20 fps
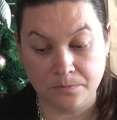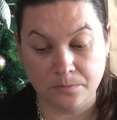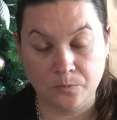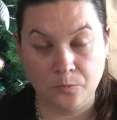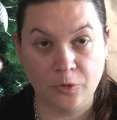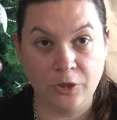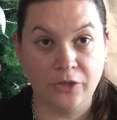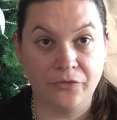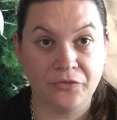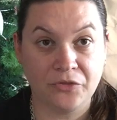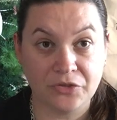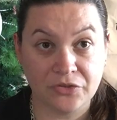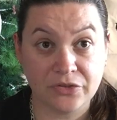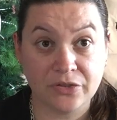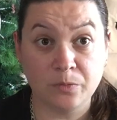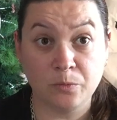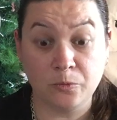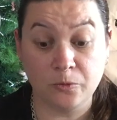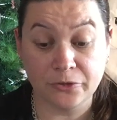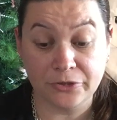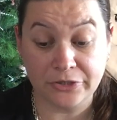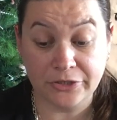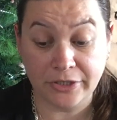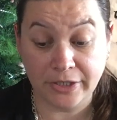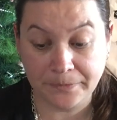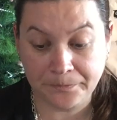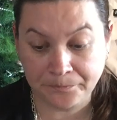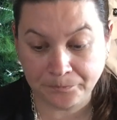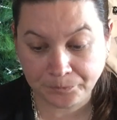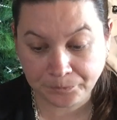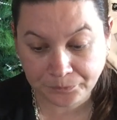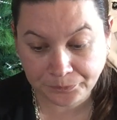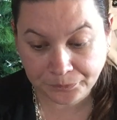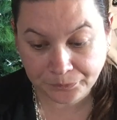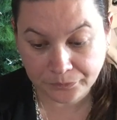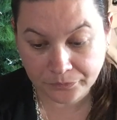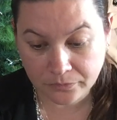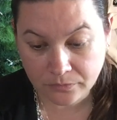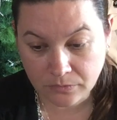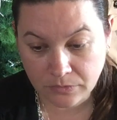when I've got some more time.
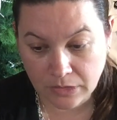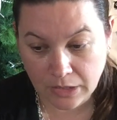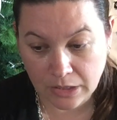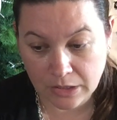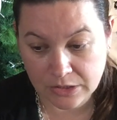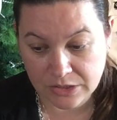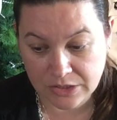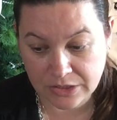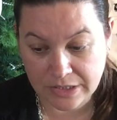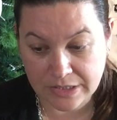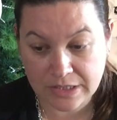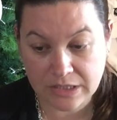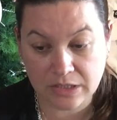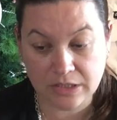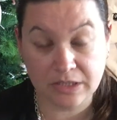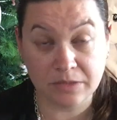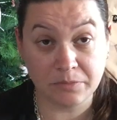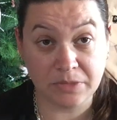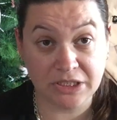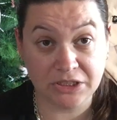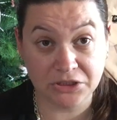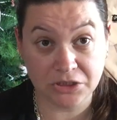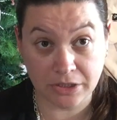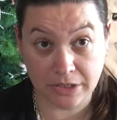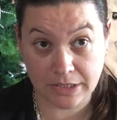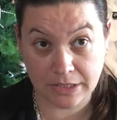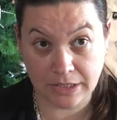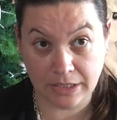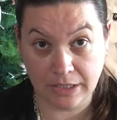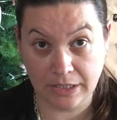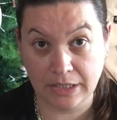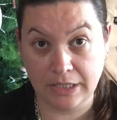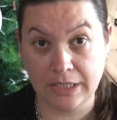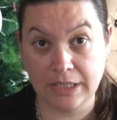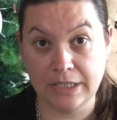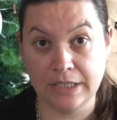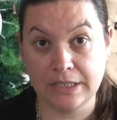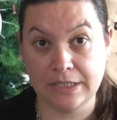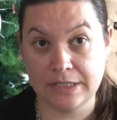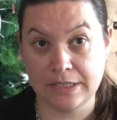So it's a dimensions kit.
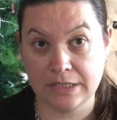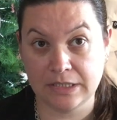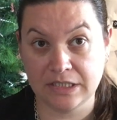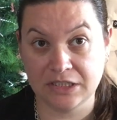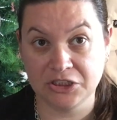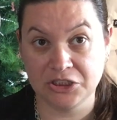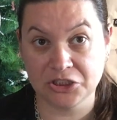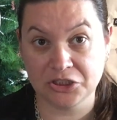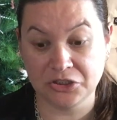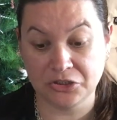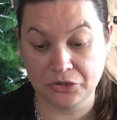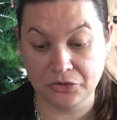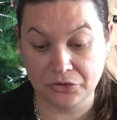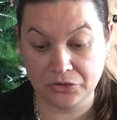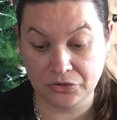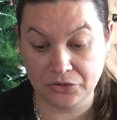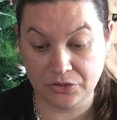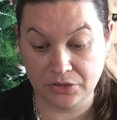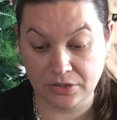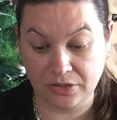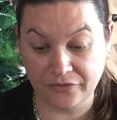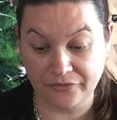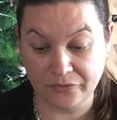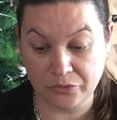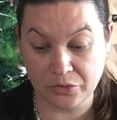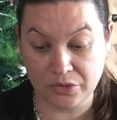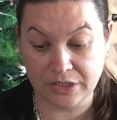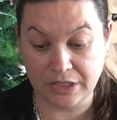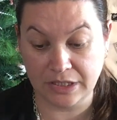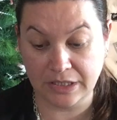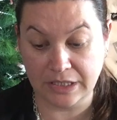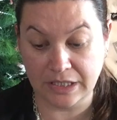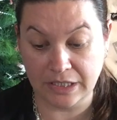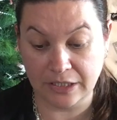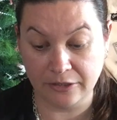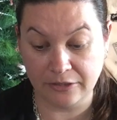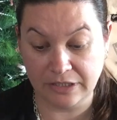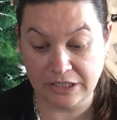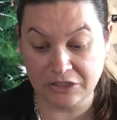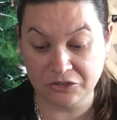It is stitched on the 14
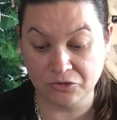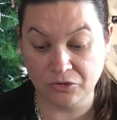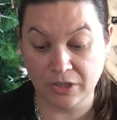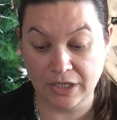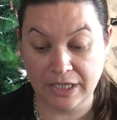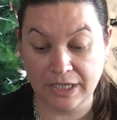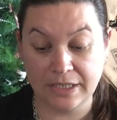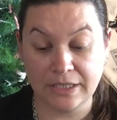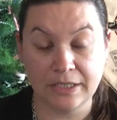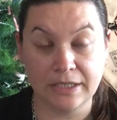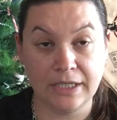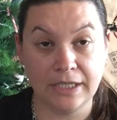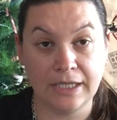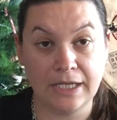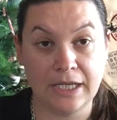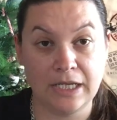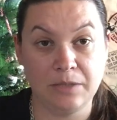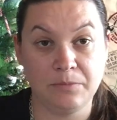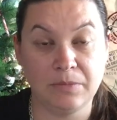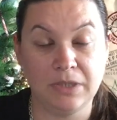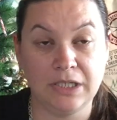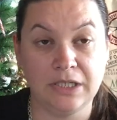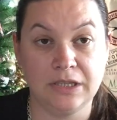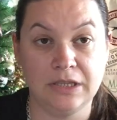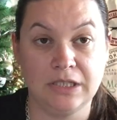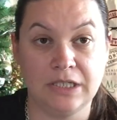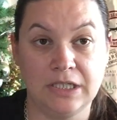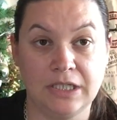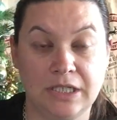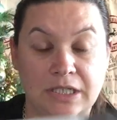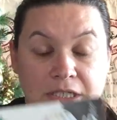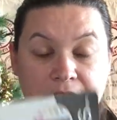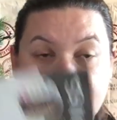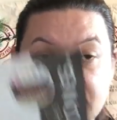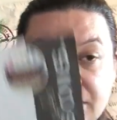count natural aider that came in the